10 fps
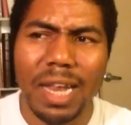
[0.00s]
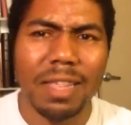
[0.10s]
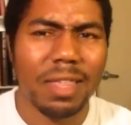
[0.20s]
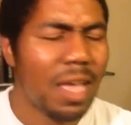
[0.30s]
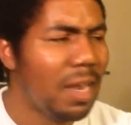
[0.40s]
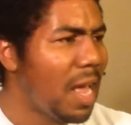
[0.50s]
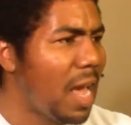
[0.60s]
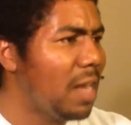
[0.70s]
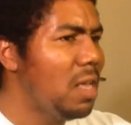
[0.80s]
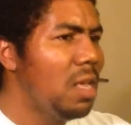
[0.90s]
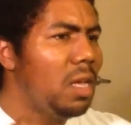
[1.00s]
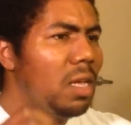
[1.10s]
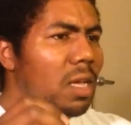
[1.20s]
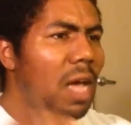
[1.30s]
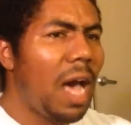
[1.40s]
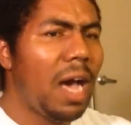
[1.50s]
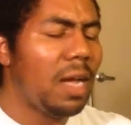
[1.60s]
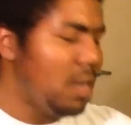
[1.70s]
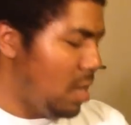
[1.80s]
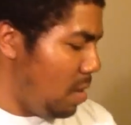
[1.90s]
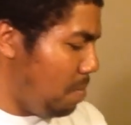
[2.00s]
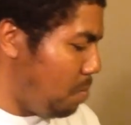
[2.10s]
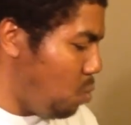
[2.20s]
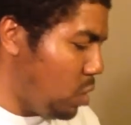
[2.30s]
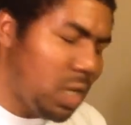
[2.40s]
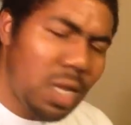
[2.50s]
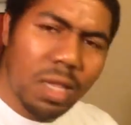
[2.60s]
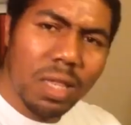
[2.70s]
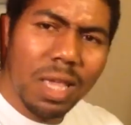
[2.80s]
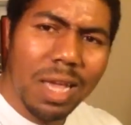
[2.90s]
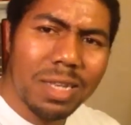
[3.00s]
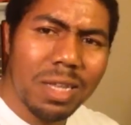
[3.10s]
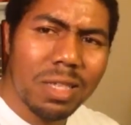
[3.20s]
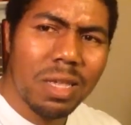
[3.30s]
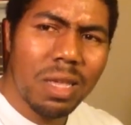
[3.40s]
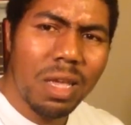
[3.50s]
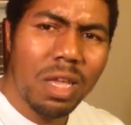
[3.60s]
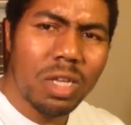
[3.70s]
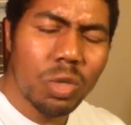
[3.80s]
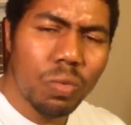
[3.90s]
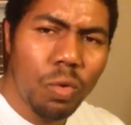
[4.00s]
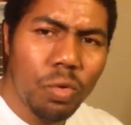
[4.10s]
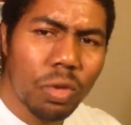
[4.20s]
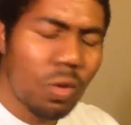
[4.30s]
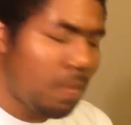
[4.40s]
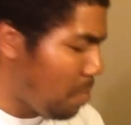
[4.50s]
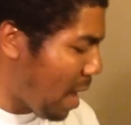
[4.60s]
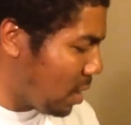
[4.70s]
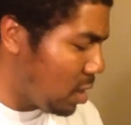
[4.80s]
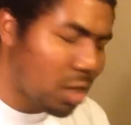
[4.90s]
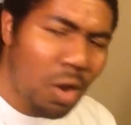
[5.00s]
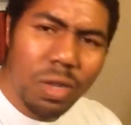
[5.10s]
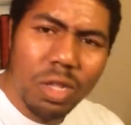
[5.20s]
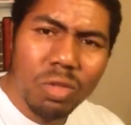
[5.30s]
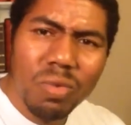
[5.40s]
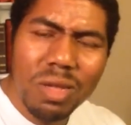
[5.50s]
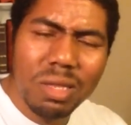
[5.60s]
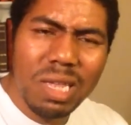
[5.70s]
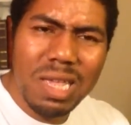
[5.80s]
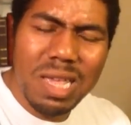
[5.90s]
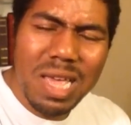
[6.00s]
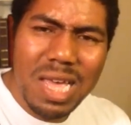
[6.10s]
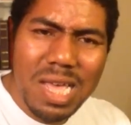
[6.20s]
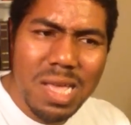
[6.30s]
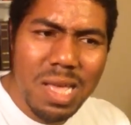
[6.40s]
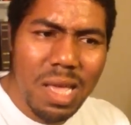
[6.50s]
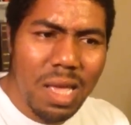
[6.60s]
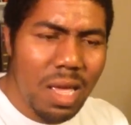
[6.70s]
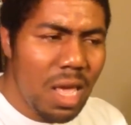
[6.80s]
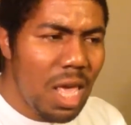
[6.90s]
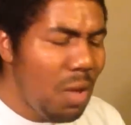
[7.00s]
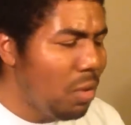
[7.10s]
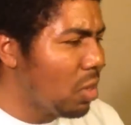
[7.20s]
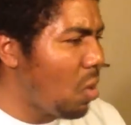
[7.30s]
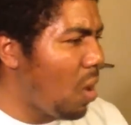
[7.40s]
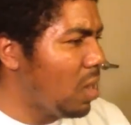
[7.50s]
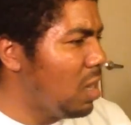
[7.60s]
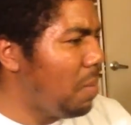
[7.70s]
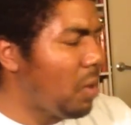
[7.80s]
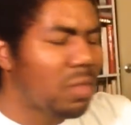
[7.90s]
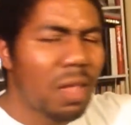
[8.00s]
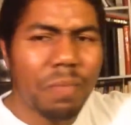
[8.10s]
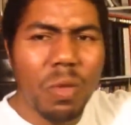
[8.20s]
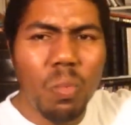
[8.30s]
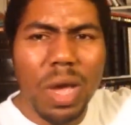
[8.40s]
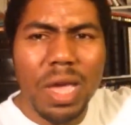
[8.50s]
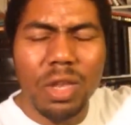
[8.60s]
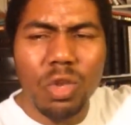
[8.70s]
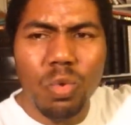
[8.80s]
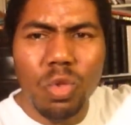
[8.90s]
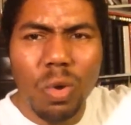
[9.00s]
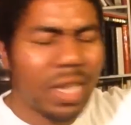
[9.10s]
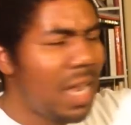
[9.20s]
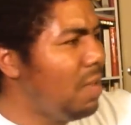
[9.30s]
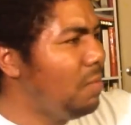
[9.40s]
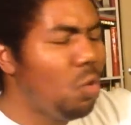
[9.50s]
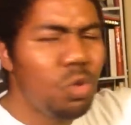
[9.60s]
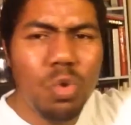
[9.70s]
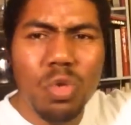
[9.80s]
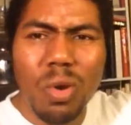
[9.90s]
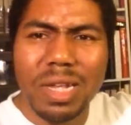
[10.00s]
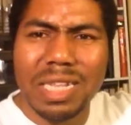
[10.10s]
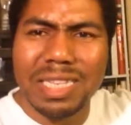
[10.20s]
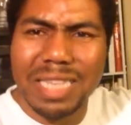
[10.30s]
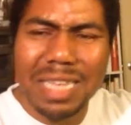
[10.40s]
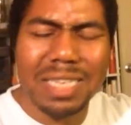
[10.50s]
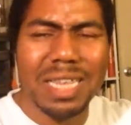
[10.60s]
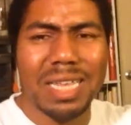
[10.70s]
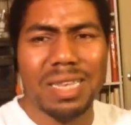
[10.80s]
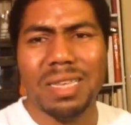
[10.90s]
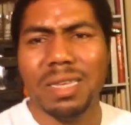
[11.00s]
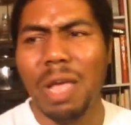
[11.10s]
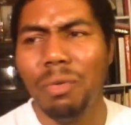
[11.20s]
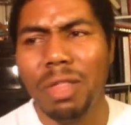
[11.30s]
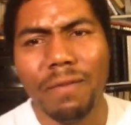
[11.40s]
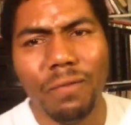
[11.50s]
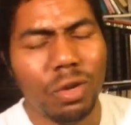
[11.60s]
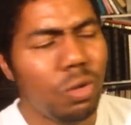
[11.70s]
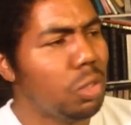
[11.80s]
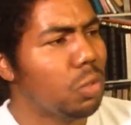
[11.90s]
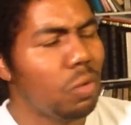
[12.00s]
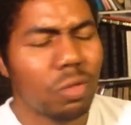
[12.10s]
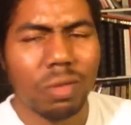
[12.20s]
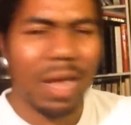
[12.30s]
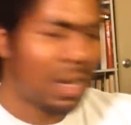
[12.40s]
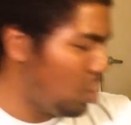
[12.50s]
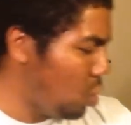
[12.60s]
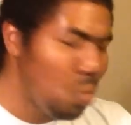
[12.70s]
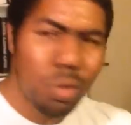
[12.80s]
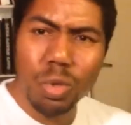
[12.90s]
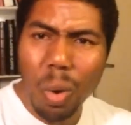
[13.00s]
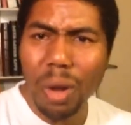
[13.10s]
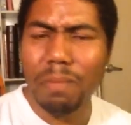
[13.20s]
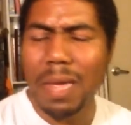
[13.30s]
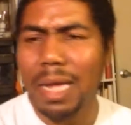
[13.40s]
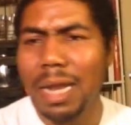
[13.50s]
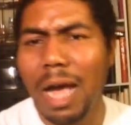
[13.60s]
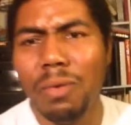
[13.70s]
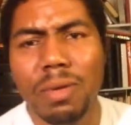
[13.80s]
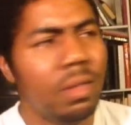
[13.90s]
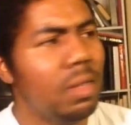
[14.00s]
That's saying that God, when Jesus said this in Jerusalem back in 33 CE, he was talking about something way in New York. They didn't even know New York existed. They was looking for a New Jerusalem, not a New York, man. How?